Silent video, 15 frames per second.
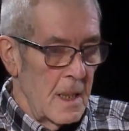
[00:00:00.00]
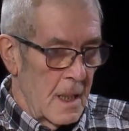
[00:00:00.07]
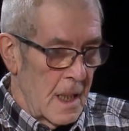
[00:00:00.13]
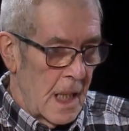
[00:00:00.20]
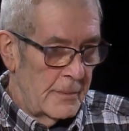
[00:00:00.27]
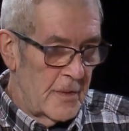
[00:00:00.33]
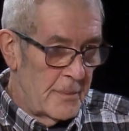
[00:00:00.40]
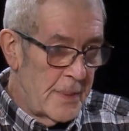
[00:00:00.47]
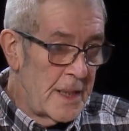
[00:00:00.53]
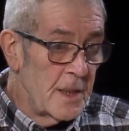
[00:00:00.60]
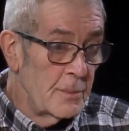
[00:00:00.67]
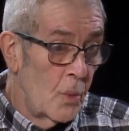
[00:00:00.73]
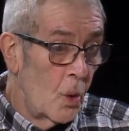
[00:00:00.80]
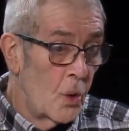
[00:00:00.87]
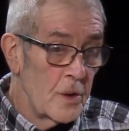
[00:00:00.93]
I'm with
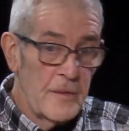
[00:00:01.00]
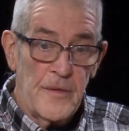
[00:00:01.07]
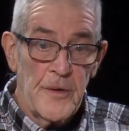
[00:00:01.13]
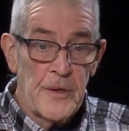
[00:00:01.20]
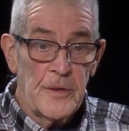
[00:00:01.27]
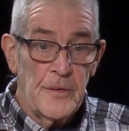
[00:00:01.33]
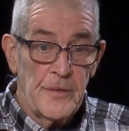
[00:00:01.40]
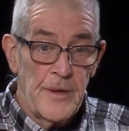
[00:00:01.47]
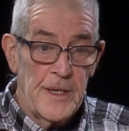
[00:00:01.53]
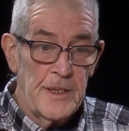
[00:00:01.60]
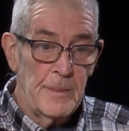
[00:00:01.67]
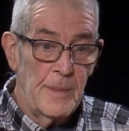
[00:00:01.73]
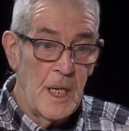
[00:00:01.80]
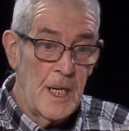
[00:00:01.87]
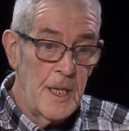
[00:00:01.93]
Peter Morn, a very good friend
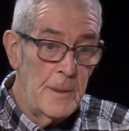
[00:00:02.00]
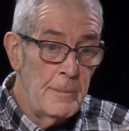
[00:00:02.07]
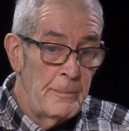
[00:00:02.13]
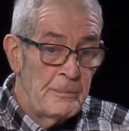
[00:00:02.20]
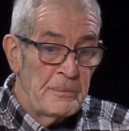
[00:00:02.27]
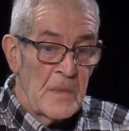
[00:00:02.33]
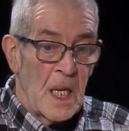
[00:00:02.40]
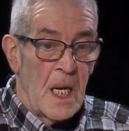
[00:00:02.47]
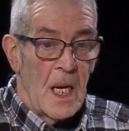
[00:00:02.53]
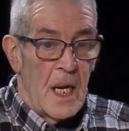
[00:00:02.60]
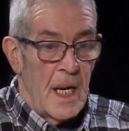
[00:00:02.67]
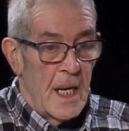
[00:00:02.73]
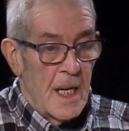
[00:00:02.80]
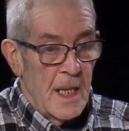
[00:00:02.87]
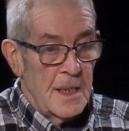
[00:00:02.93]
of mine.
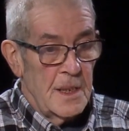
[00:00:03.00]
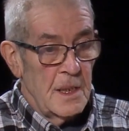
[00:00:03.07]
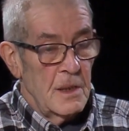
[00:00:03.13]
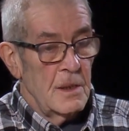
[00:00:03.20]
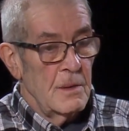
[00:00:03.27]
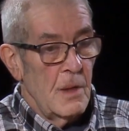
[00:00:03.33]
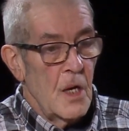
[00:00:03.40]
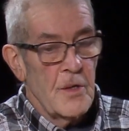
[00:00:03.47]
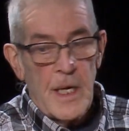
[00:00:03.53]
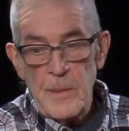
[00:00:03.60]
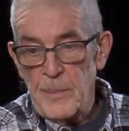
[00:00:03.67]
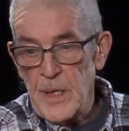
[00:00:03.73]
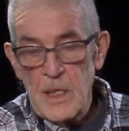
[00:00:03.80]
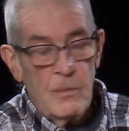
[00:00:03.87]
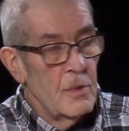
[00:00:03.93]
And, okay,
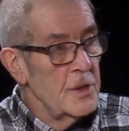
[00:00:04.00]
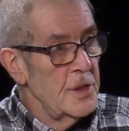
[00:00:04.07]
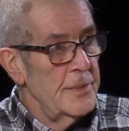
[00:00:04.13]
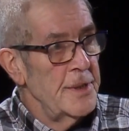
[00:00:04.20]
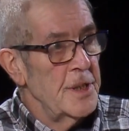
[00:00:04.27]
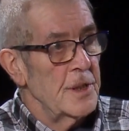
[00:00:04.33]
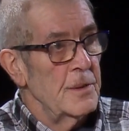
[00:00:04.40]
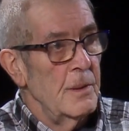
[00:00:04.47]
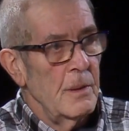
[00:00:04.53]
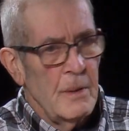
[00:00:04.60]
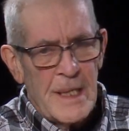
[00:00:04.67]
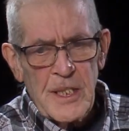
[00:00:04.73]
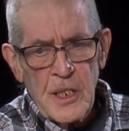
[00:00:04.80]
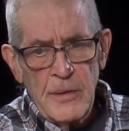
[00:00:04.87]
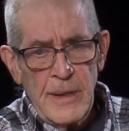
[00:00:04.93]
Pete, what should we do?
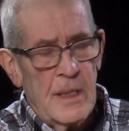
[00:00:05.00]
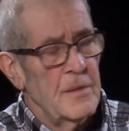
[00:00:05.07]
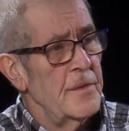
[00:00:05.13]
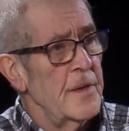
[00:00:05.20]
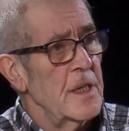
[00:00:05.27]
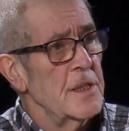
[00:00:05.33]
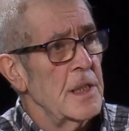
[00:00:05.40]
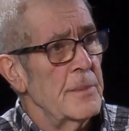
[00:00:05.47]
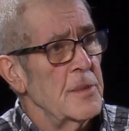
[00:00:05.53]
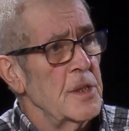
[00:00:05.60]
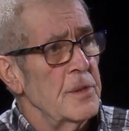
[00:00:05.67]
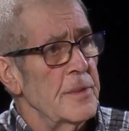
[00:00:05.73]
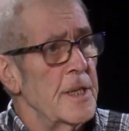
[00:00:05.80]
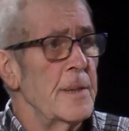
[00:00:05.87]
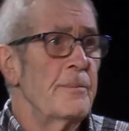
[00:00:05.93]
Let's go out and find something
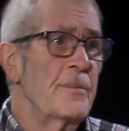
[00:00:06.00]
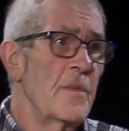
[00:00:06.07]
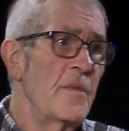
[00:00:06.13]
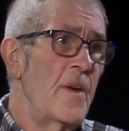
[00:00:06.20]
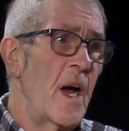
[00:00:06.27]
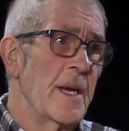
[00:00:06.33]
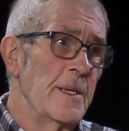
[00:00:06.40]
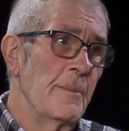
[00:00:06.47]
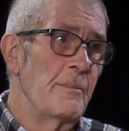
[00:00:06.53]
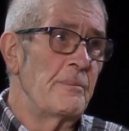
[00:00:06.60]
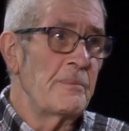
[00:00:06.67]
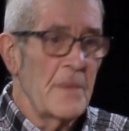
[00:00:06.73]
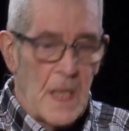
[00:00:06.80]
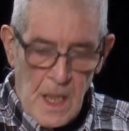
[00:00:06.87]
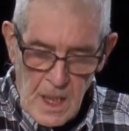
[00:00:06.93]
to eat. Fine.
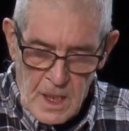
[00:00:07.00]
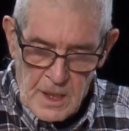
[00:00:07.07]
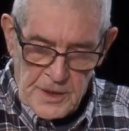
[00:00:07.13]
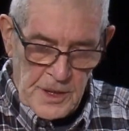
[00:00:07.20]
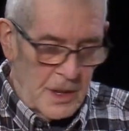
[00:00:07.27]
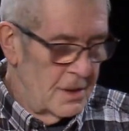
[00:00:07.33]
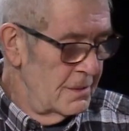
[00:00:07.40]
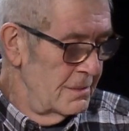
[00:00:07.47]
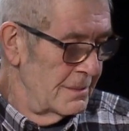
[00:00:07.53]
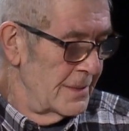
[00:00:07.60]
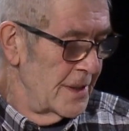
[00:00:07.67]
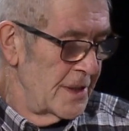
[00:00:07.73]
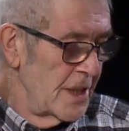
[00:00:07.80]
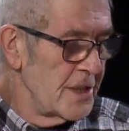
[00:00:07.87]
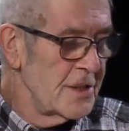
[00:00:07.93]
So
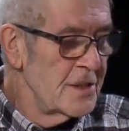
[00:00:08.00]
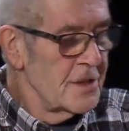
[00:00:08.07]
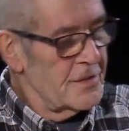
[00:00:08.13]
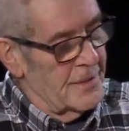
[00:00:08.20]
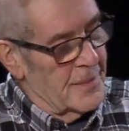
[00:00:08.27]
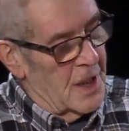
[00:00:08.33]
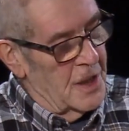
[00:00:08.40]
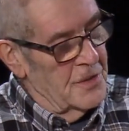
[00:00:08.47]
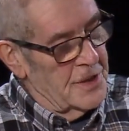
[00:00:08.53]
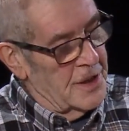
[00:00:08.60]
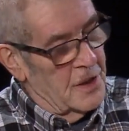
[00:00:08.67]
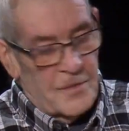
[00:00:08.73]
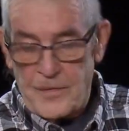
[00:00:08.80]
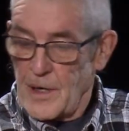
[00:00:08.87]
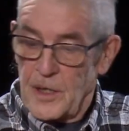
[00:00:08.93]
the distance from the
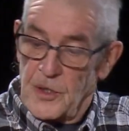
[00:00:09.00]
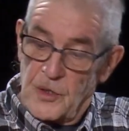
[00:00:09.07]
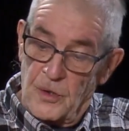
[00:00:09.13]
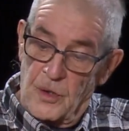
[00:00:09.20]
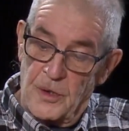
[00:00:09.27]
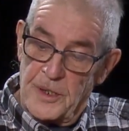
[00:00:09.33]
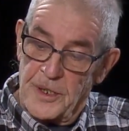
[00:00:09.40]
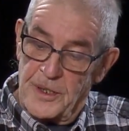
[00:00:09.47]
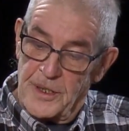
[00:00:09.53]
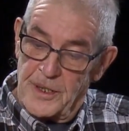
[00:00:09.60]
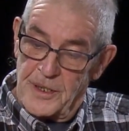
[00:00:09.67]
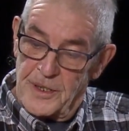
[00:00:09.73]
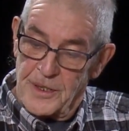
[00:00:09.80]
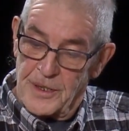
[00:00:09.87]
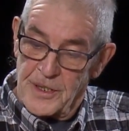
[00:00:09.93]
hotel front door to
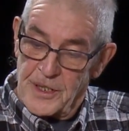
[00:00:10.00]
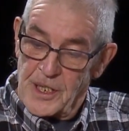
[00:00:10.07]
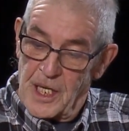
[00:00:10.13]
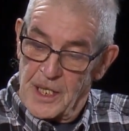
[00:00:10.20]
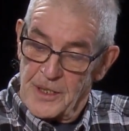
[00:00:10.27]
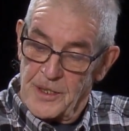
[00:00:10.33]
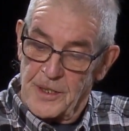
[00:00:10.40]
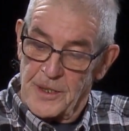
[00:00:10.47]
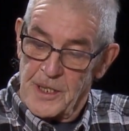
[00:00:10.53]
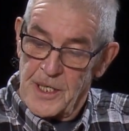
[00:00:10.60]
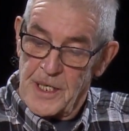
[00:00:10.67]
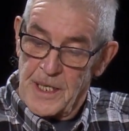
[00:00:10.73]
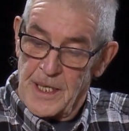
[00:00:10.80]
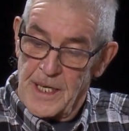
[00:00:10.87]
the